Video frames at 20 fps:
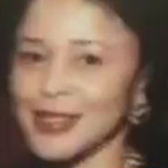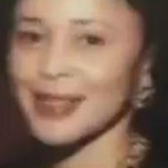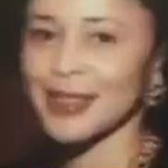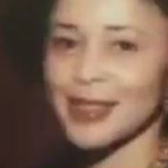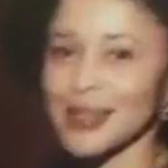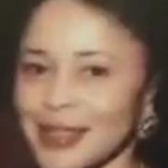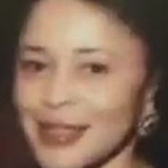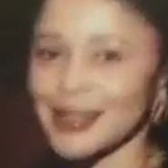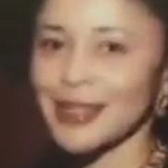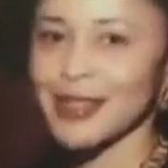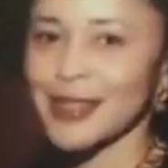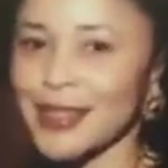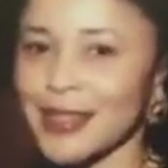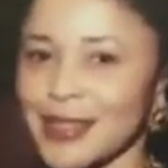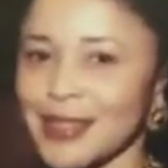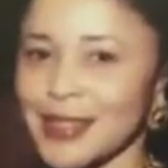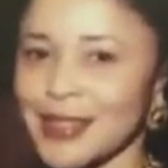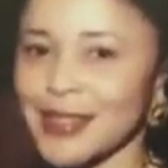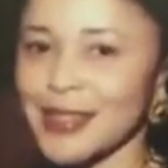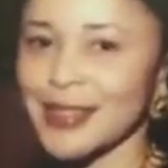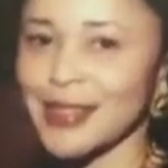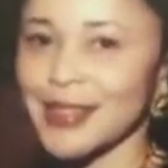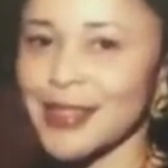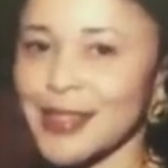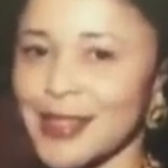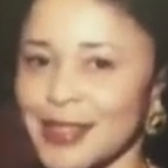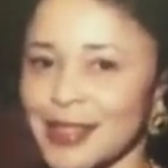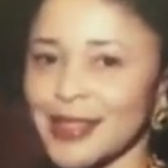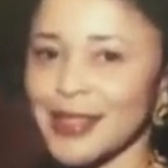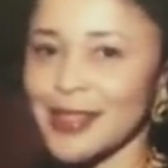Yeah,
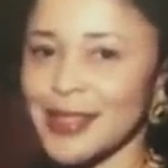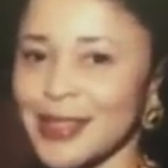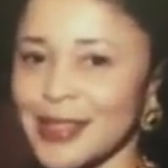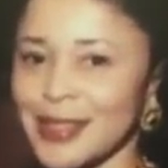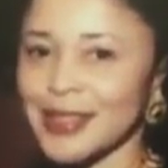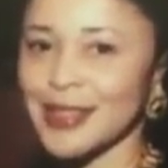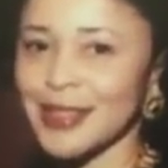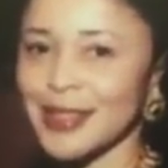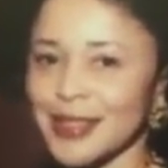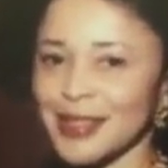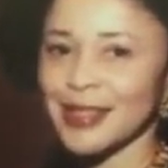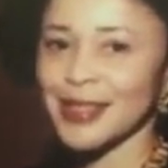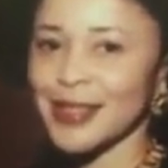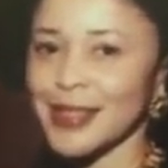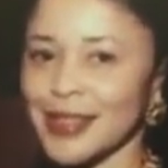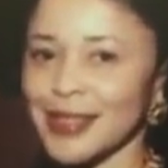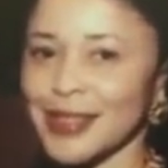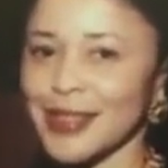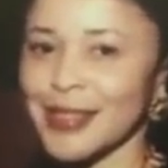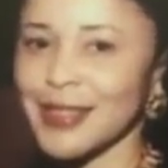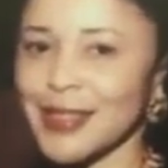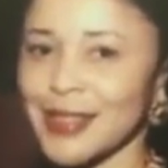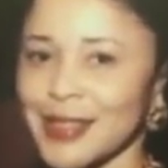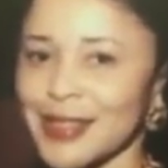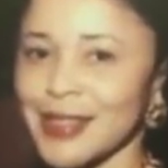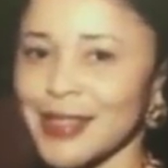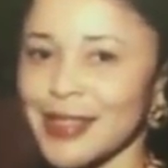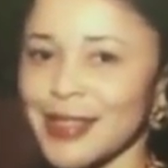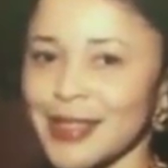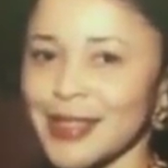her sister,
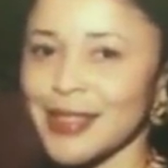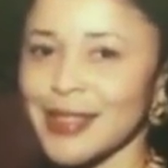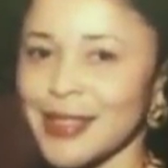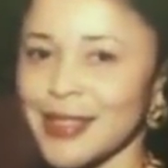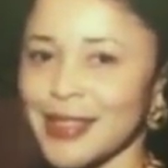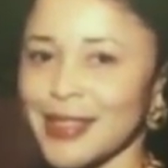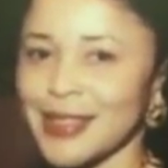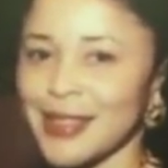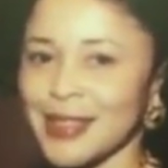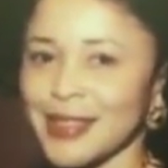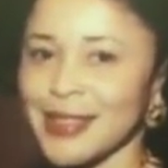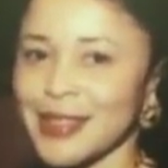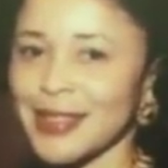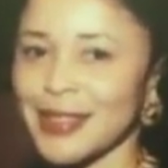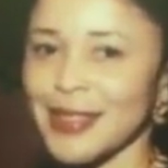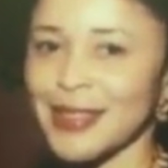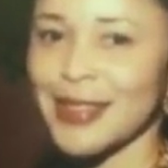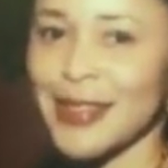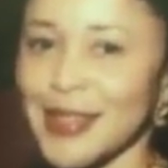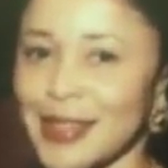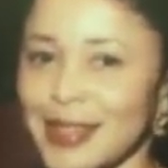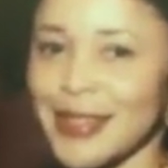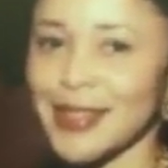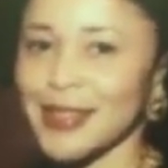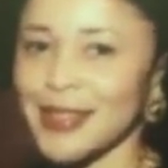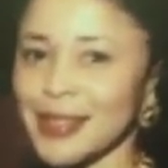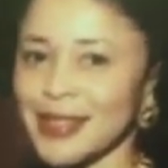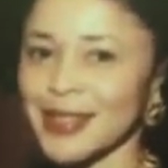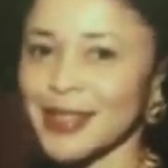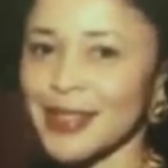the elder. I don't
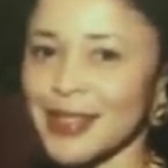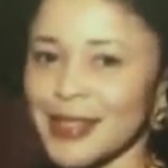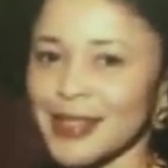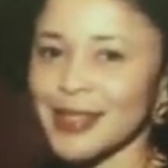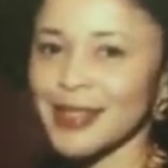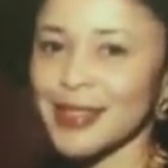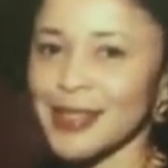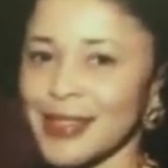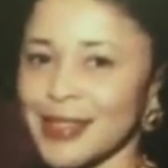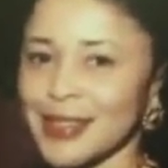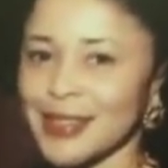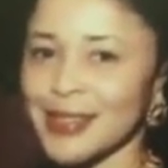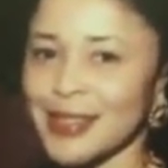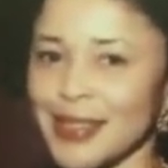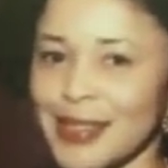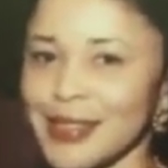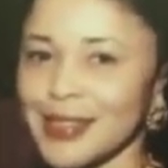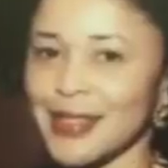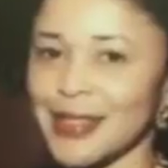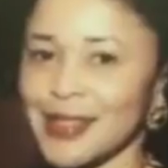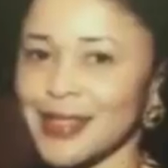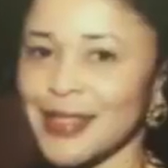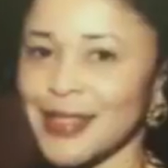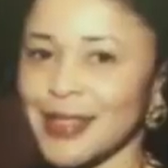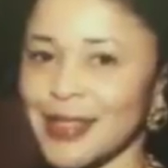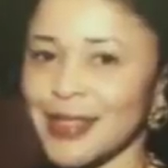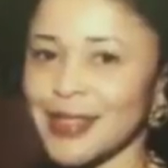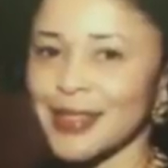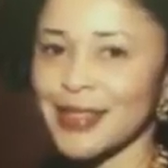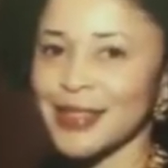know if this is an old picture or she's just
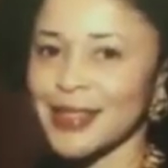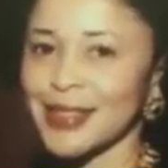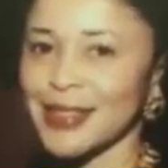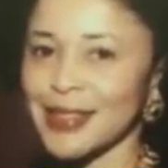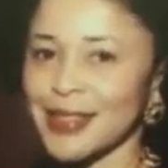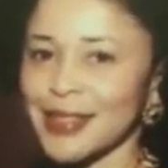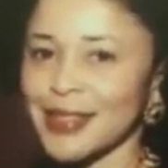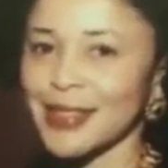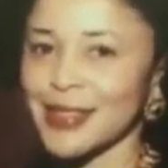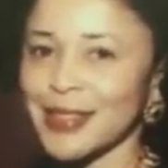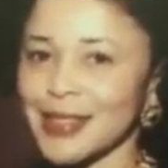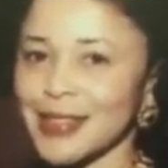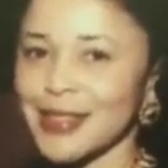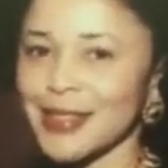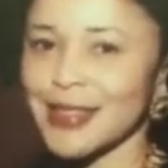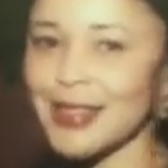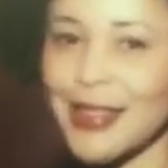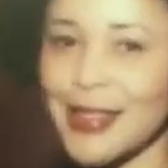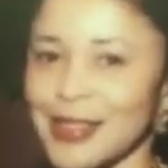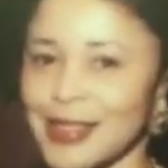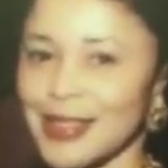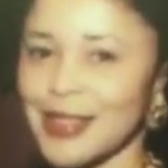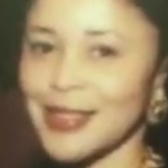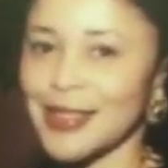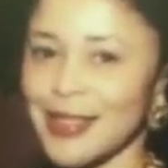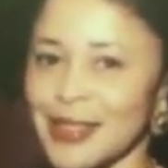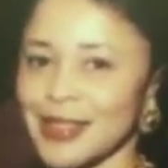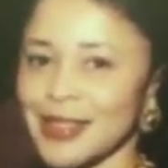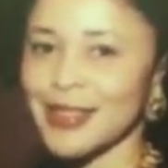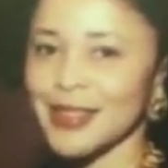way younger.
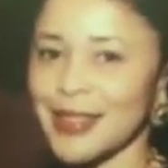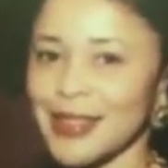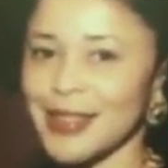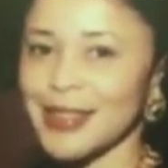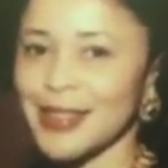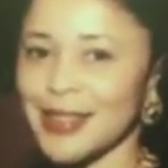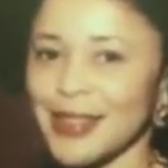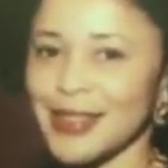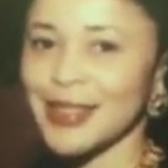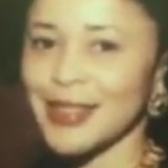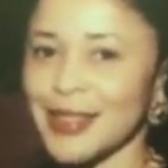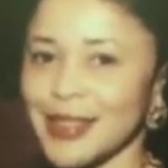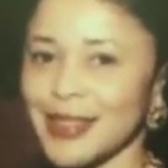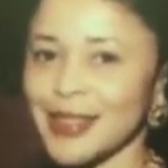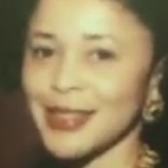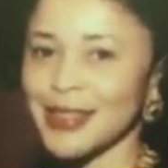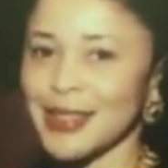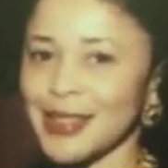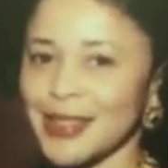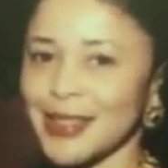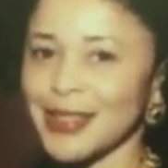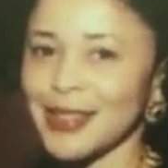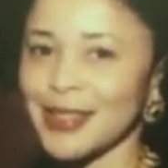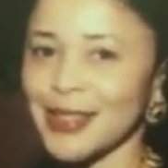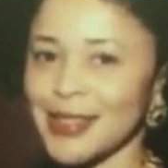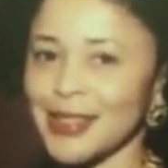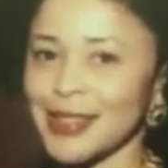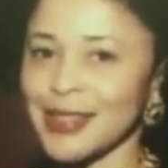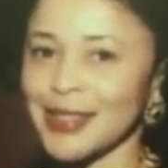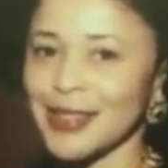The sister is like my
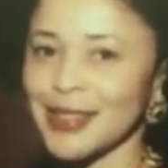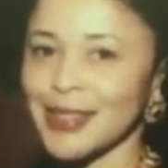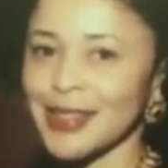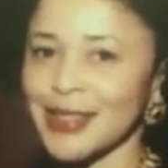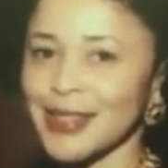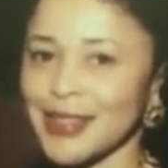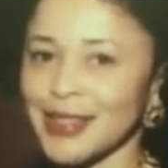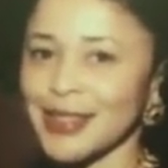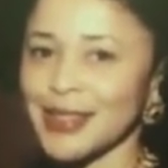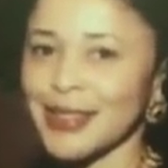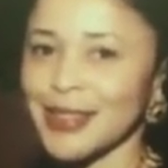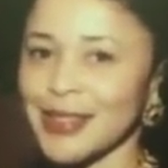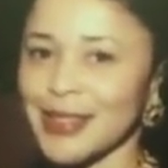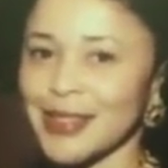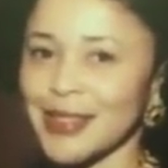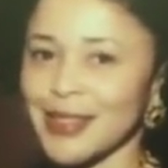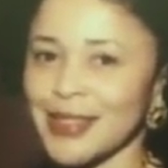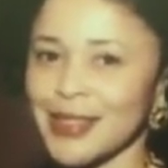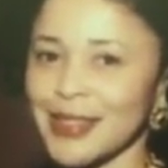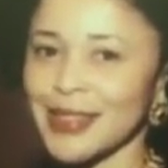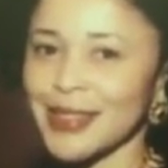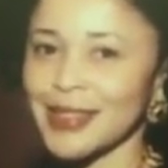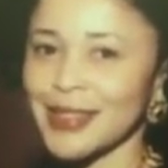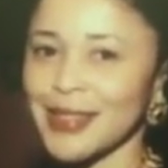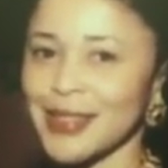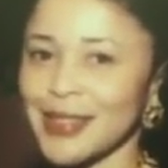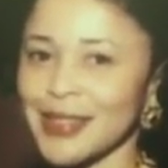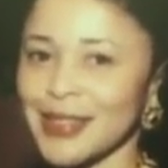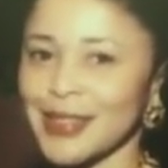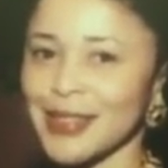complexion.
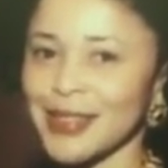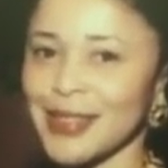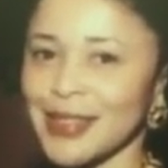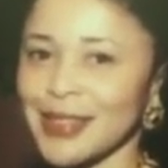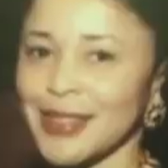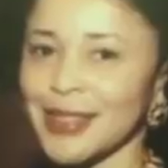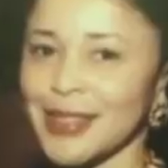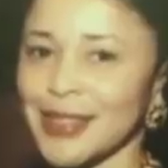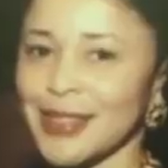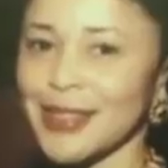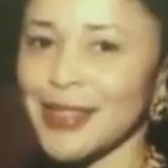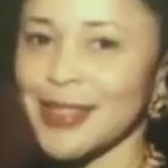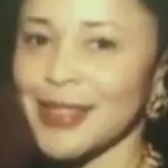The elder.